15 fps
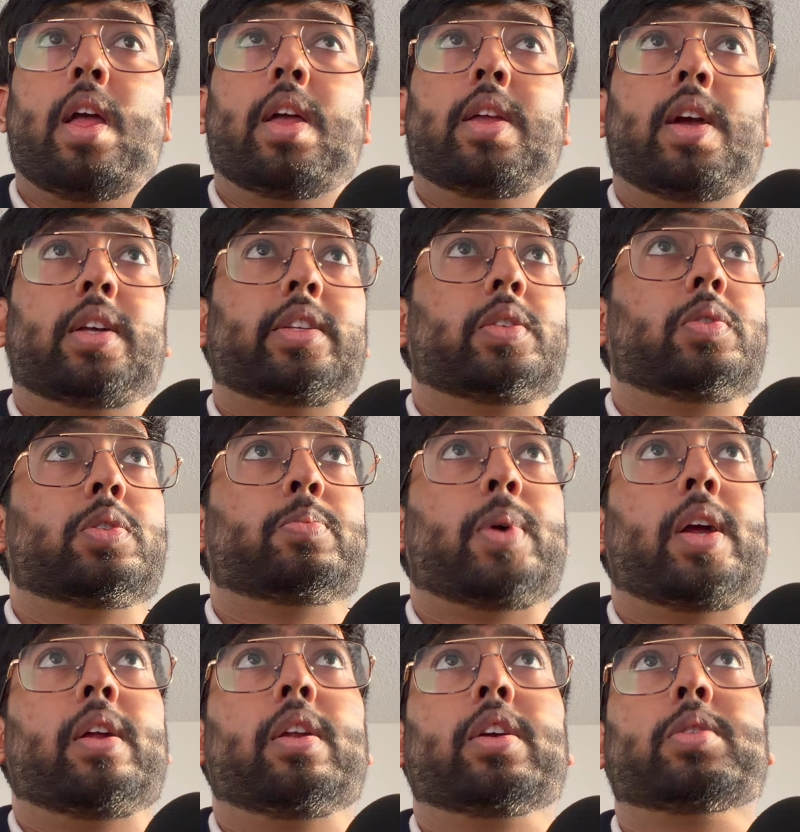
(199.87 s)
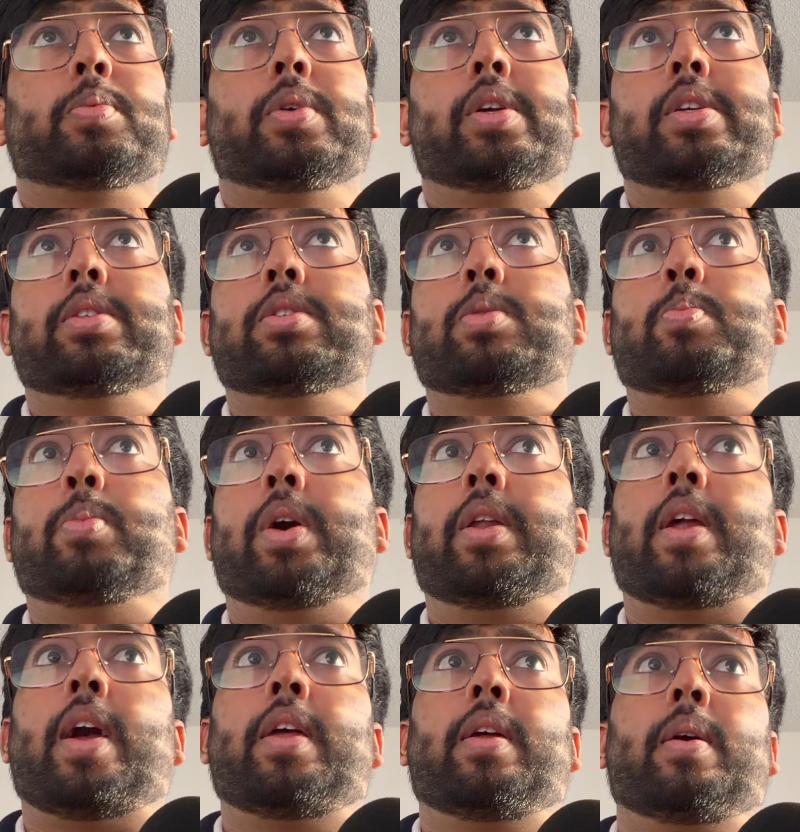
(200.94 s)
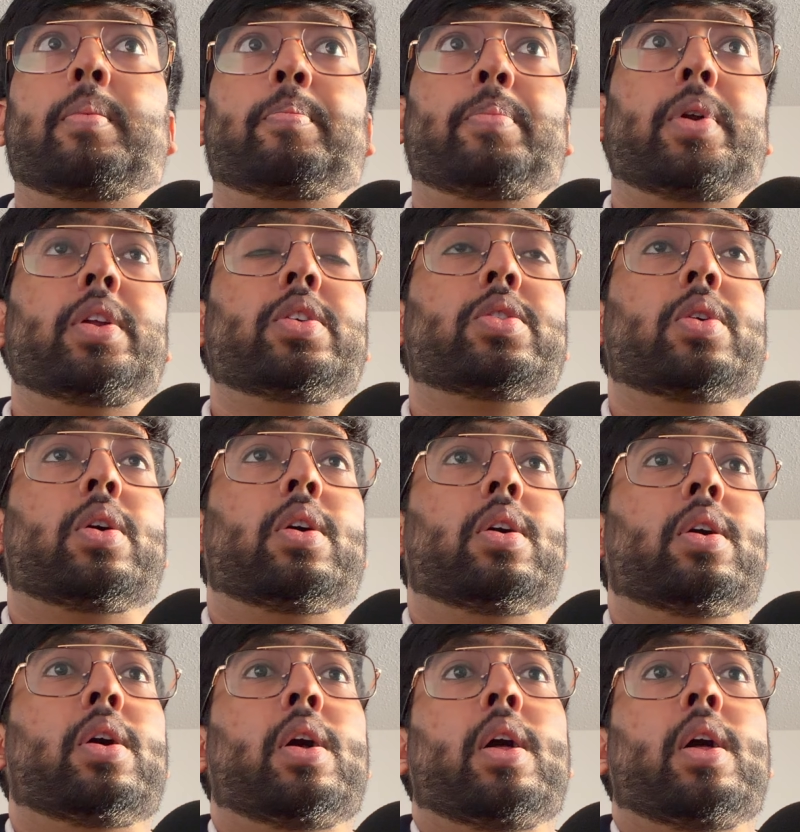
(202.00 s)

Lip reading: Yeah, this was my experience, but I am pretty sure